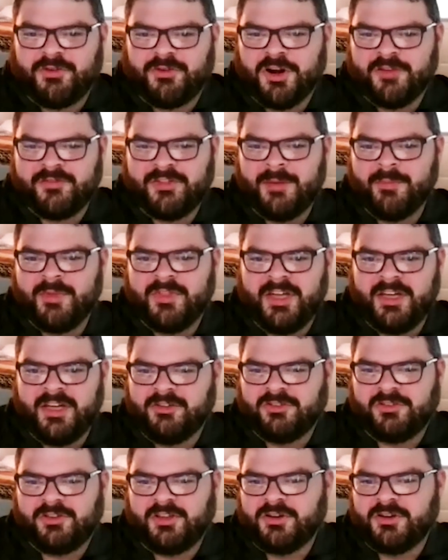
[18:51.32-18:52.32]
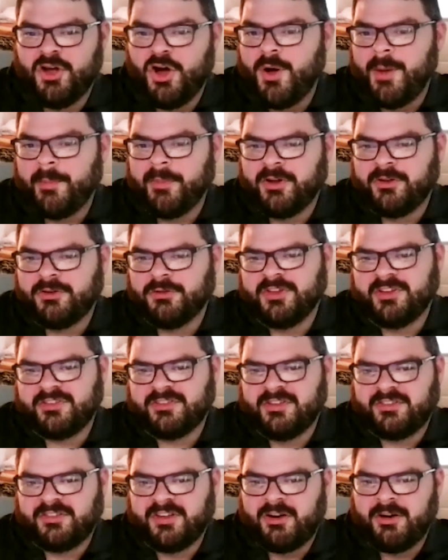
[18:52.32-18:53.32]
in front of them, and they just like, no, I'm going to do
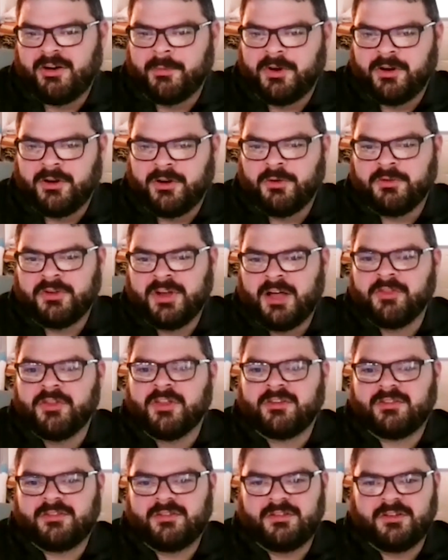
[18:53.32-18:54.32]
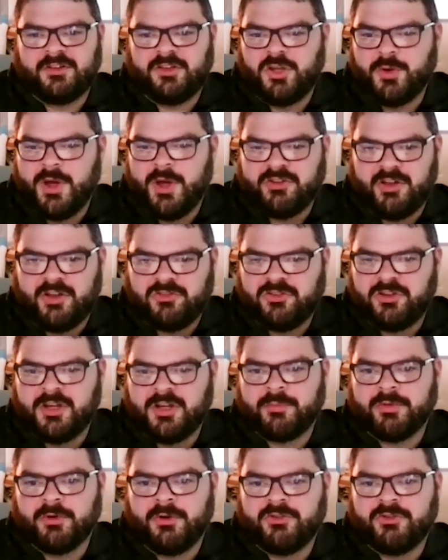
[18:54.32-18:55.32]
this instead, or I'm going to go down this
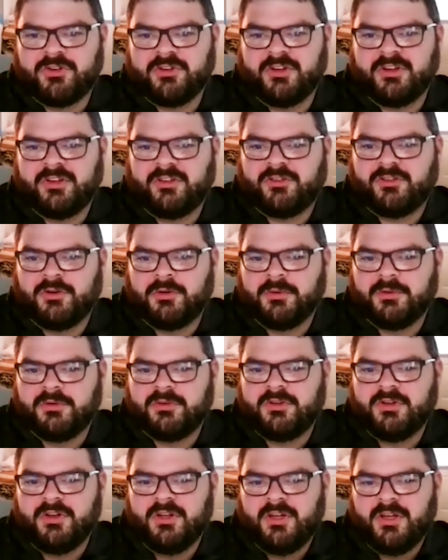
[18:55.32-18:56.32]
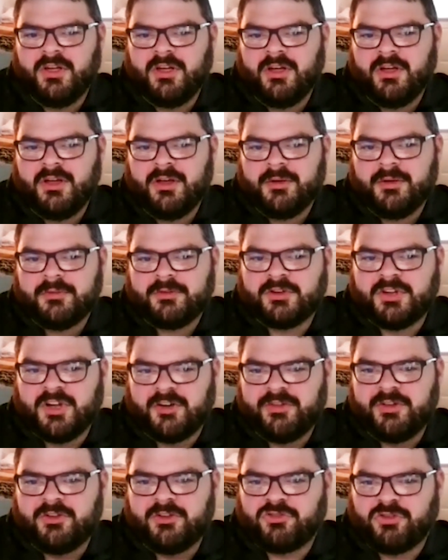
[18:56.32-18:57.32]
QHHT approach. So
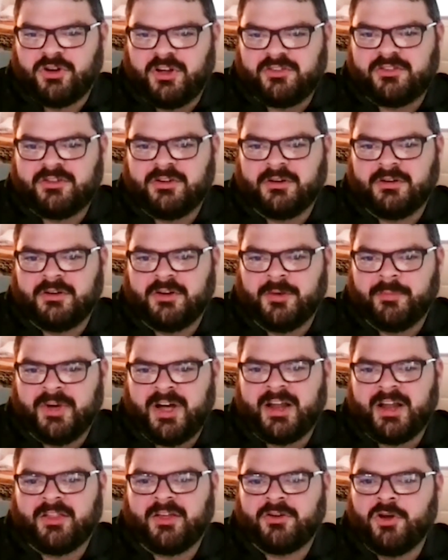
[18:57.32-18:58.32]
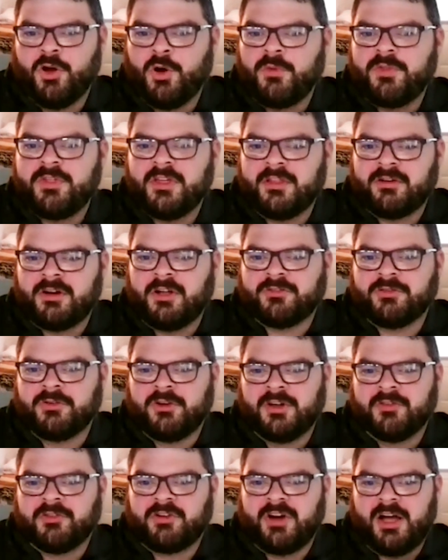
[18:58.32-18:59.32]
definitely trust your body. Like, no, the other
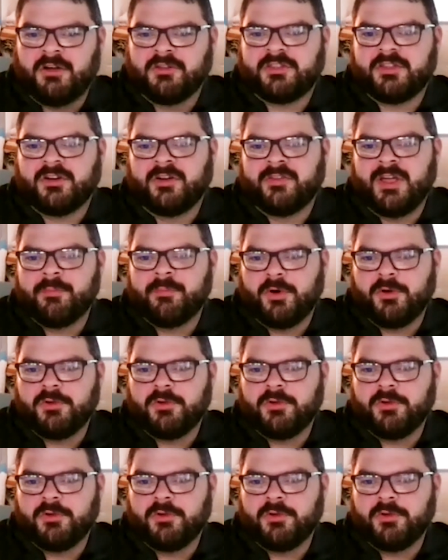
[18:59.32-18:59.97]
alternatives are out there, and